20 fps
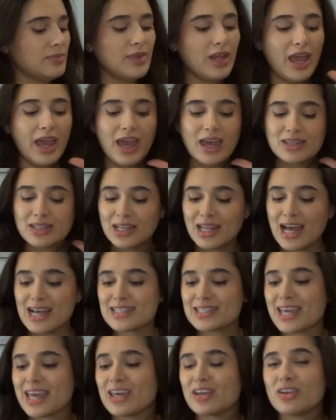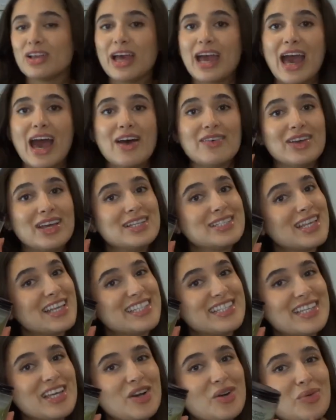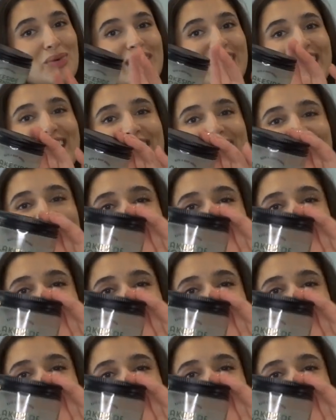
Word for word: And the last candle I have is a single wick in